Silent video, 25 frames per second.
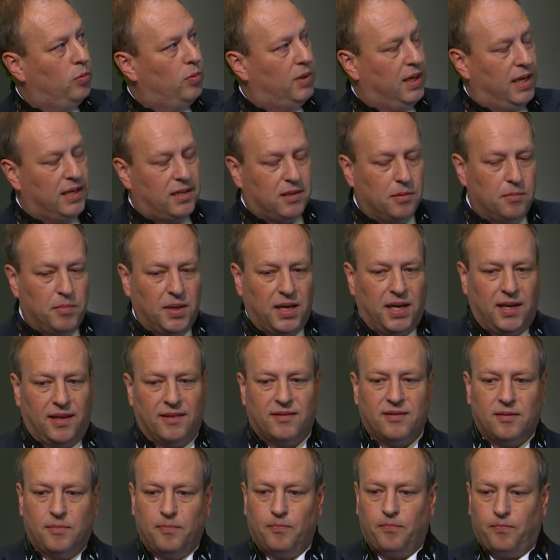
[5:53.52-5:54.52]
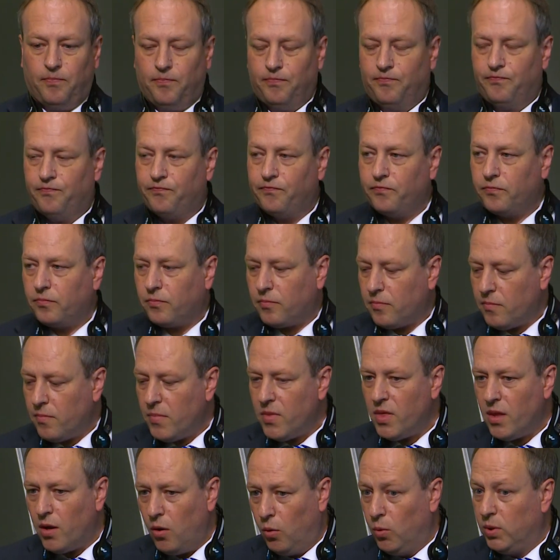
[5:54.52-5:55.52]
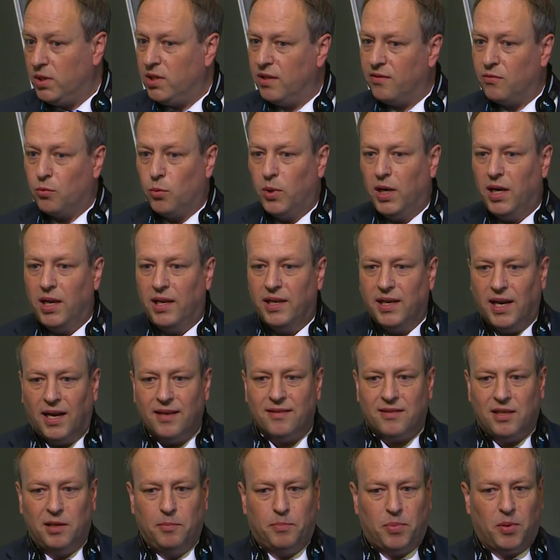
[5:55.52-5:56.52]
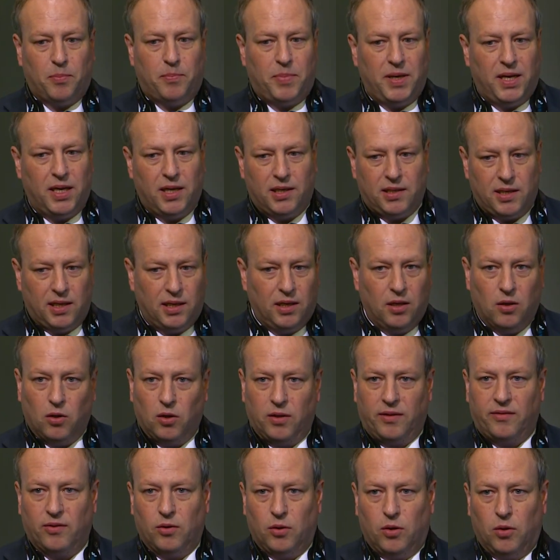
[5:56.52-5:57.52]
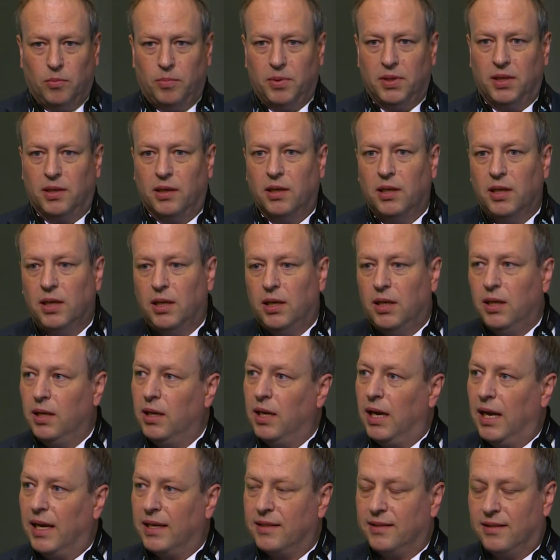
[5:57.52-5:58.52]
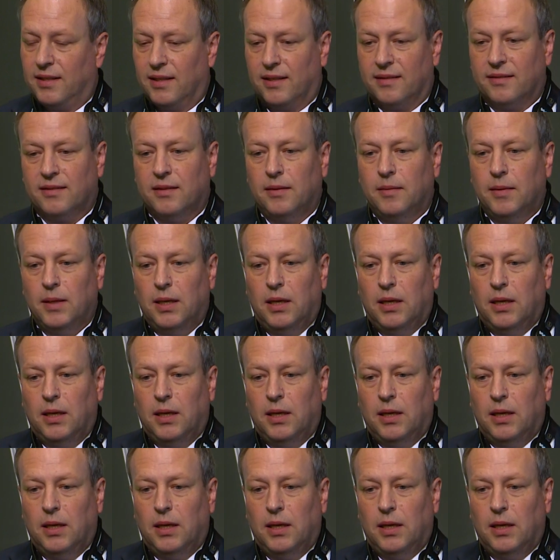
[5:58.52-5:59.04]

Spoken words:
database, which is really nicely prepared and also open access.